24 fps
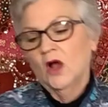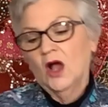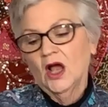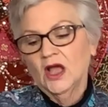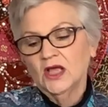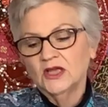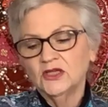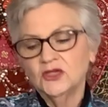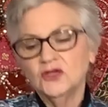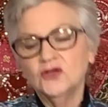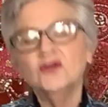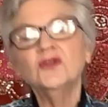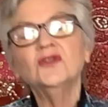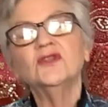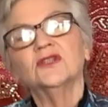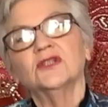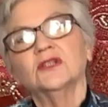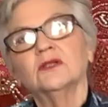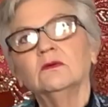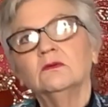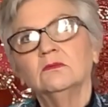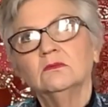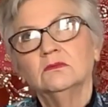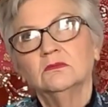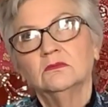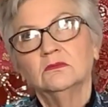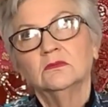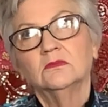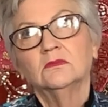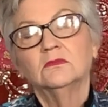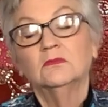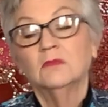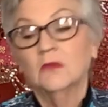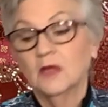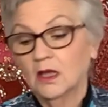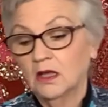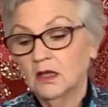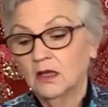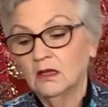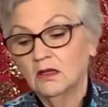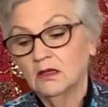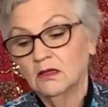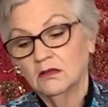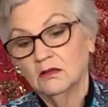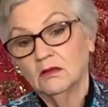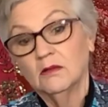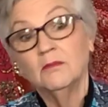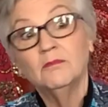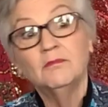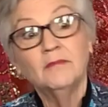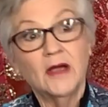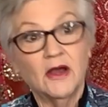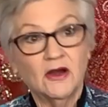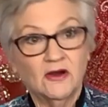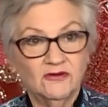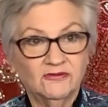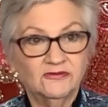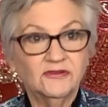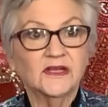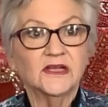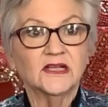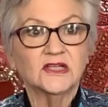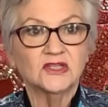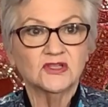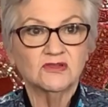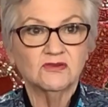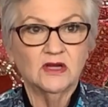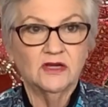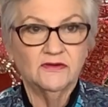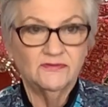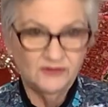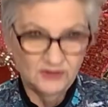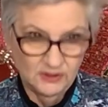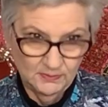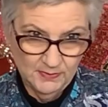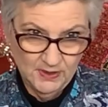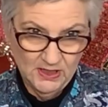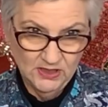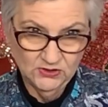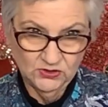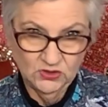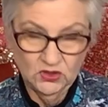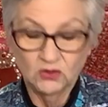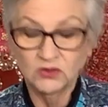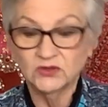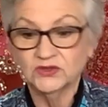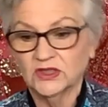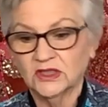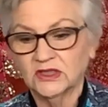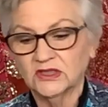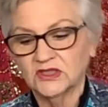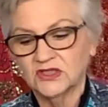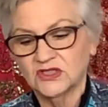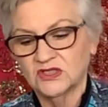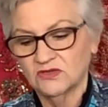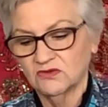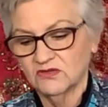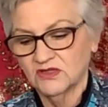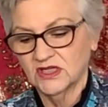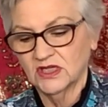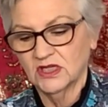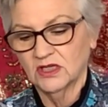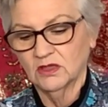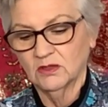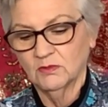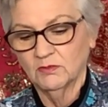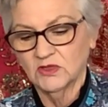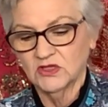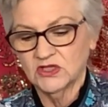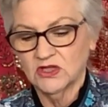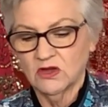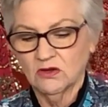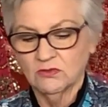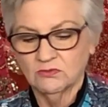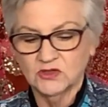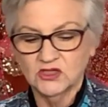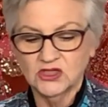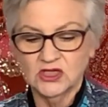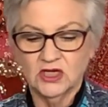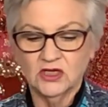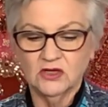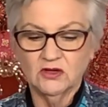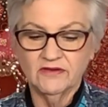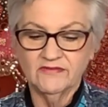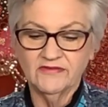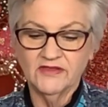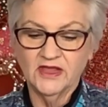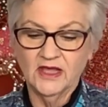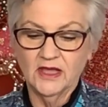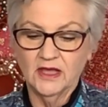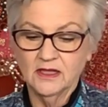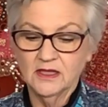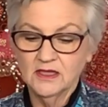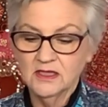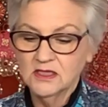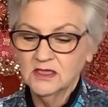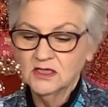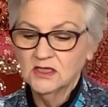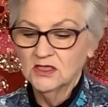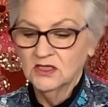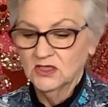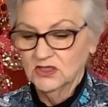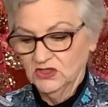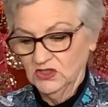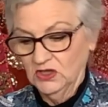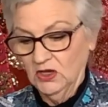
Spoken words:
used Mariflex thread for the buttonholes. I can still see it on my sewing machine over there. So